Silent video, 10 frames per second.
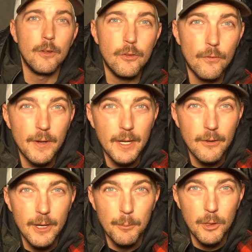Don't forget,
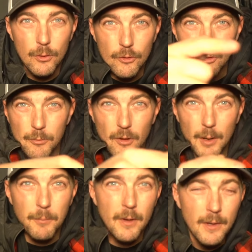go down below,
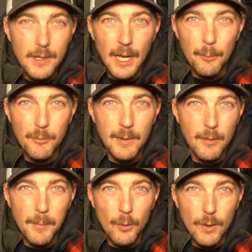subscribe. Helps me out in
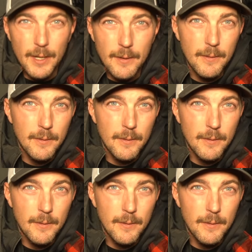a big way.